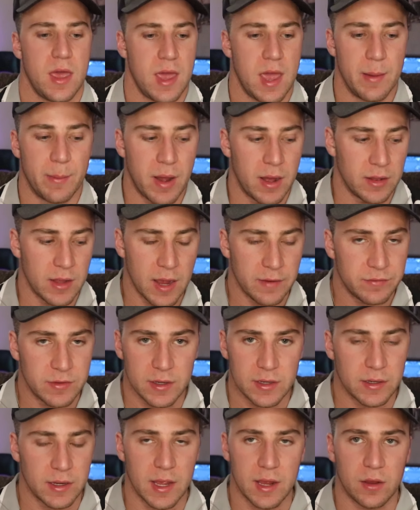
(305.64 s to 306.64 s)
And my life
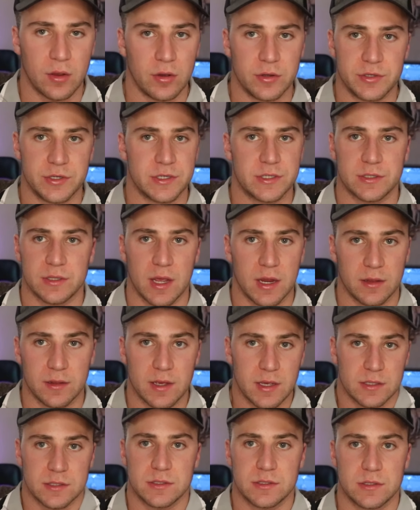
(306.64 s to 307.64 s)
didn't get good just like
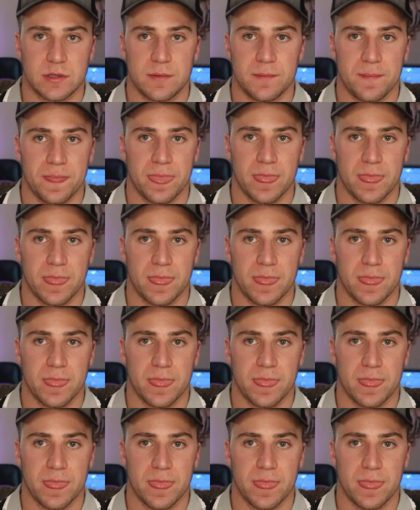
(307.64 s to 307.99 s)
this.